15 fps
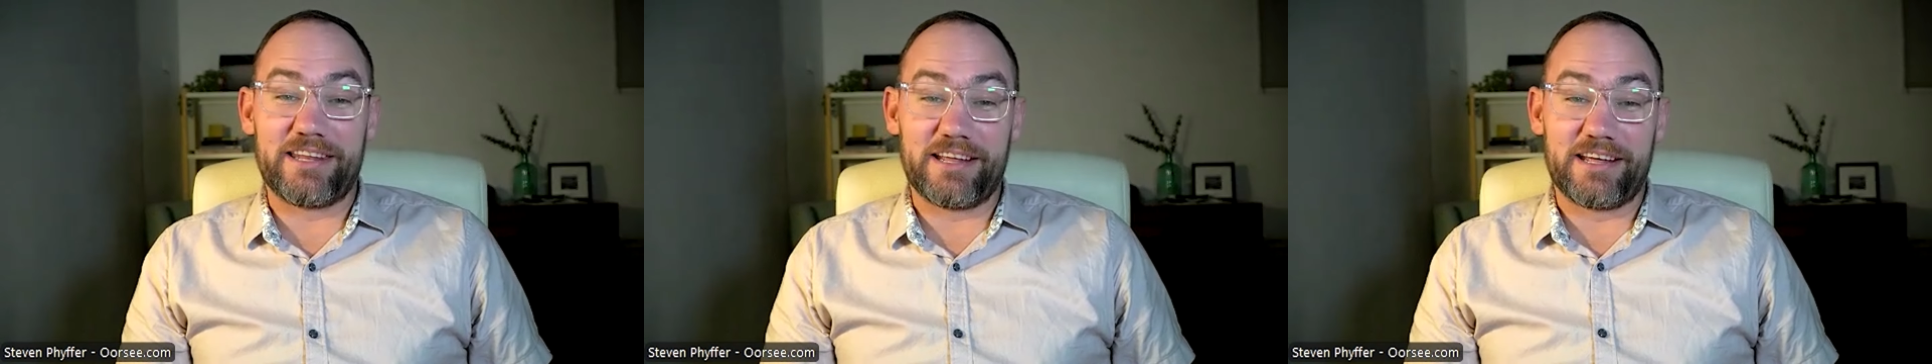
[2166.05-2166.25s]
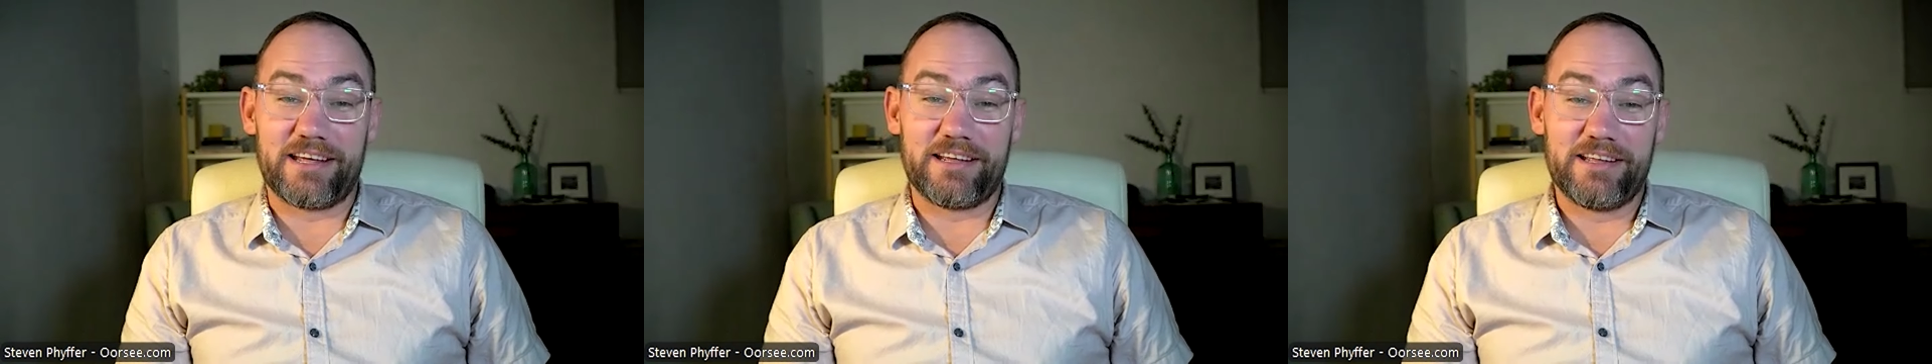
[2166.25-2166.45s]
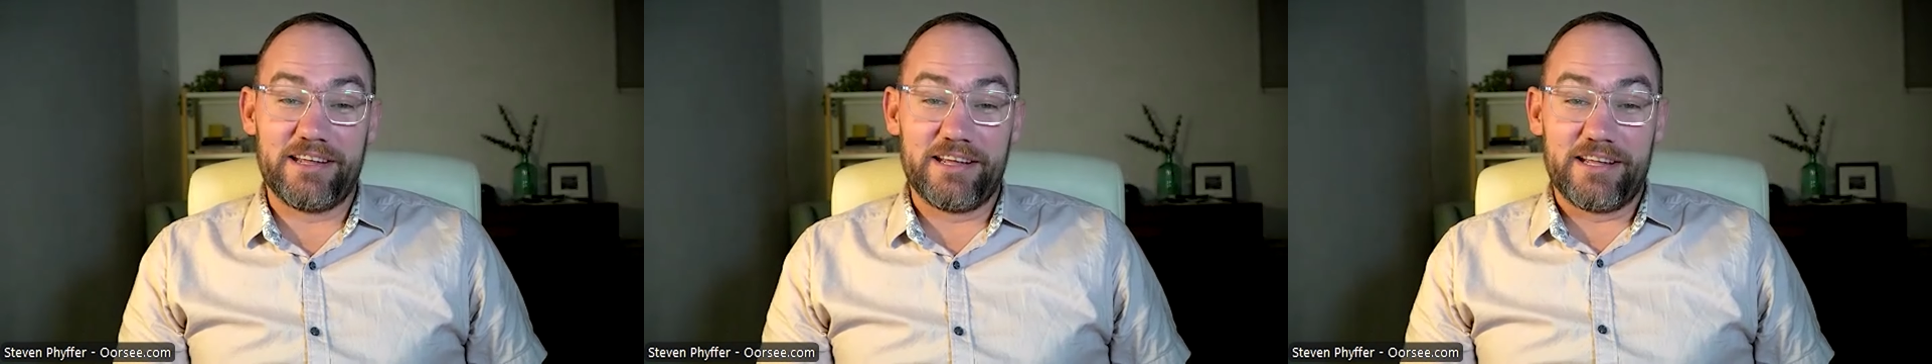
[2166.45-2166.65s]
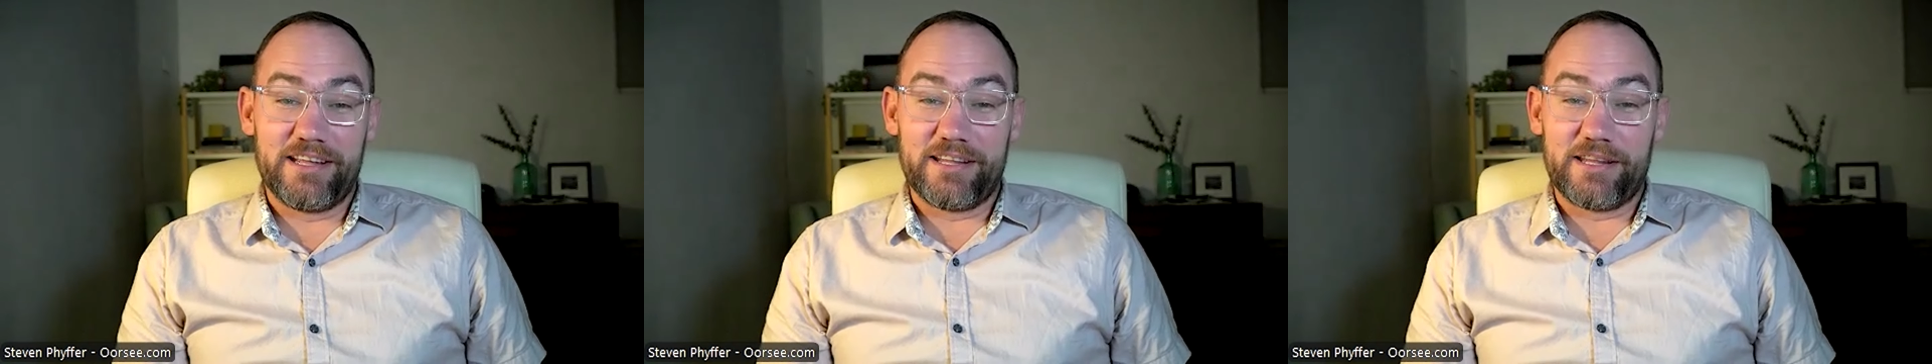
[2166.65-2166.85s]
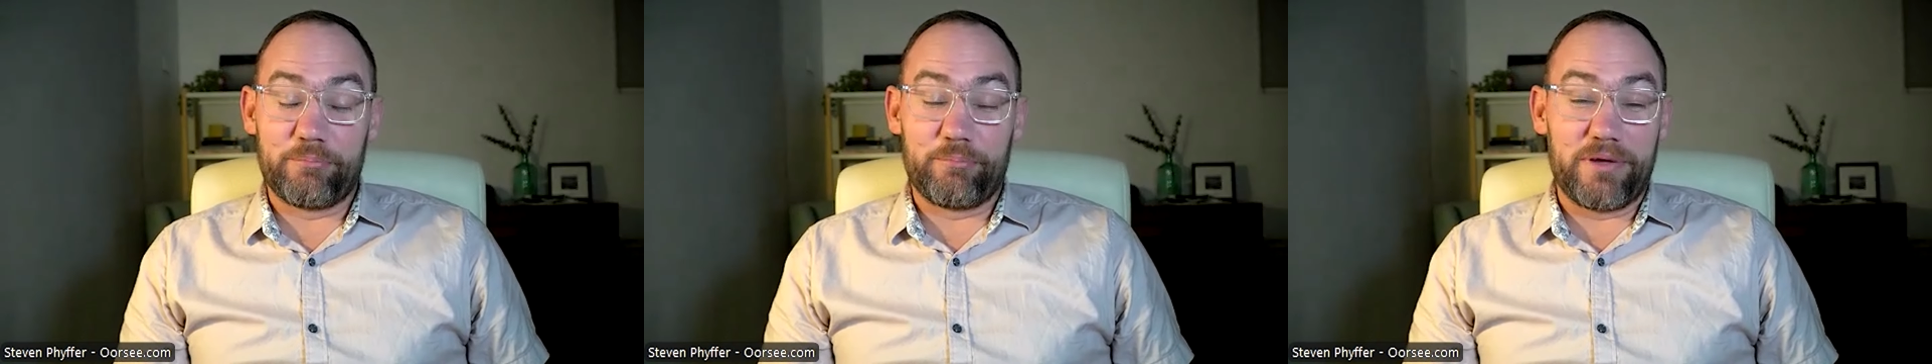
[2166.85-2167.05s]
the
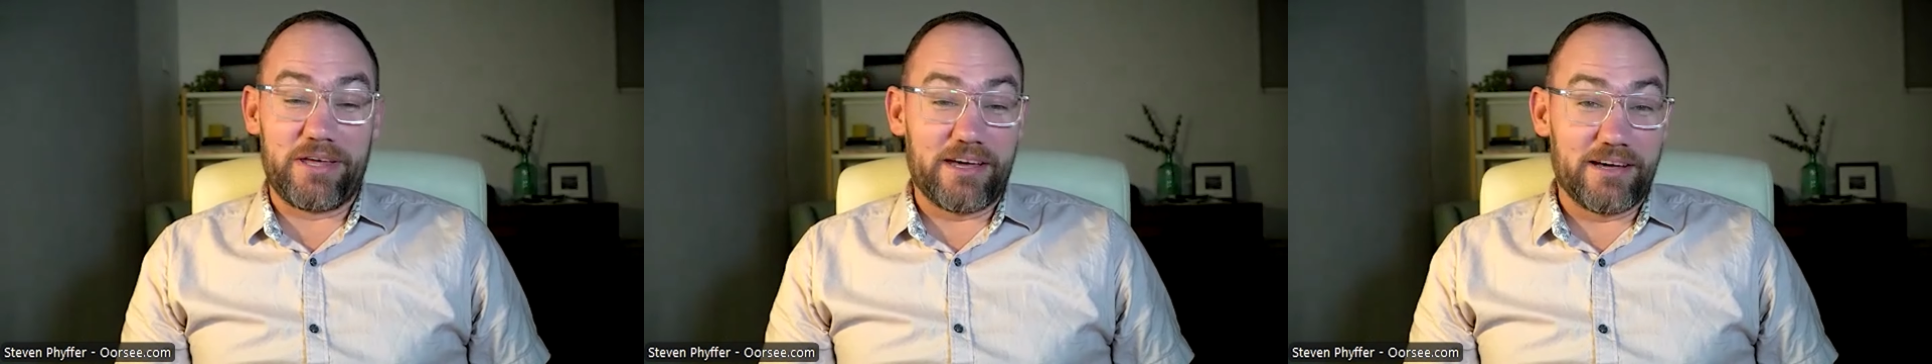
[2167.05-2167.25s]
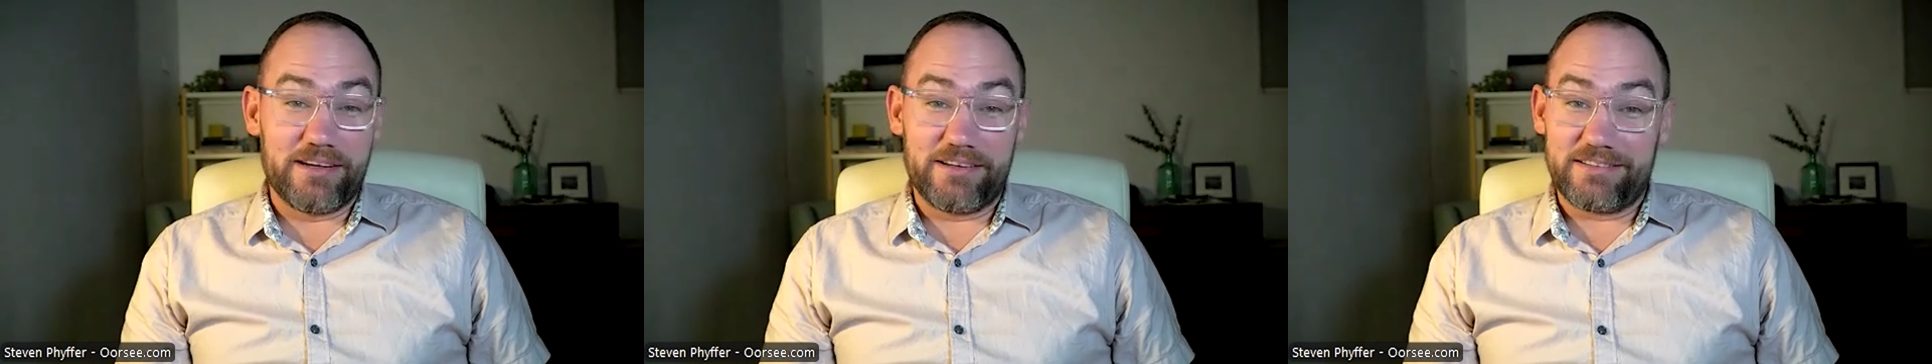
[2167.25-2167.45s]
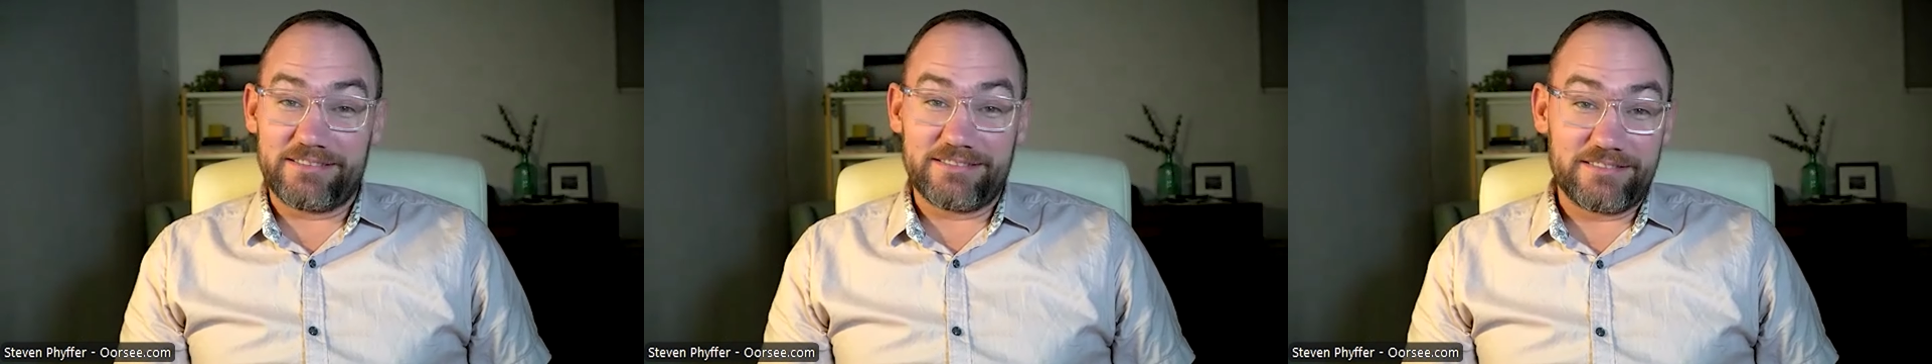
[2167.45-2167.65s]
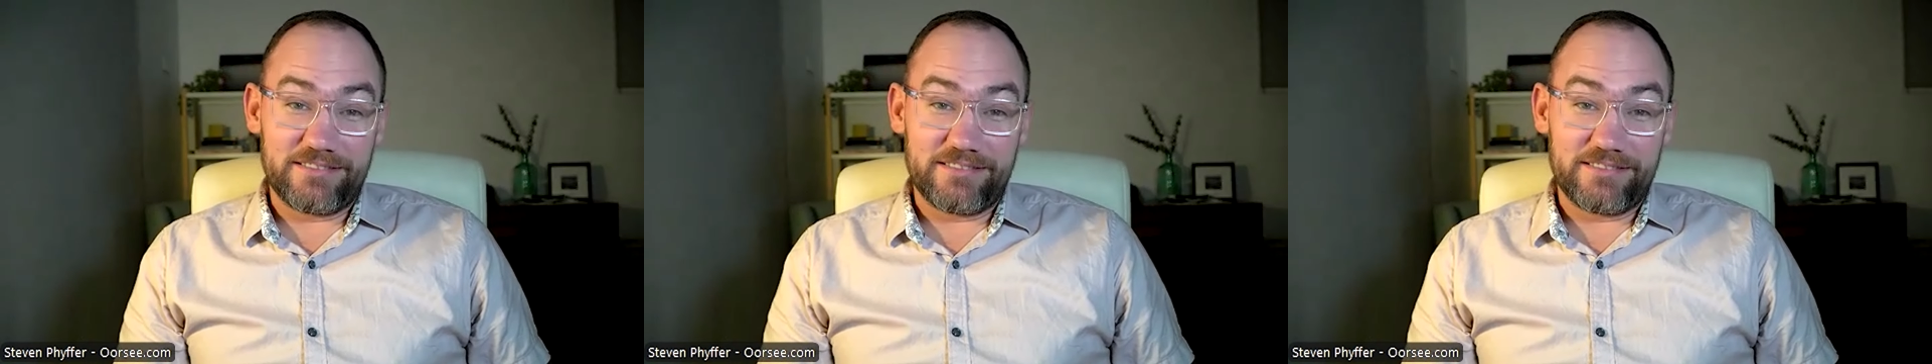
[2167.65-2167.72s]
beer,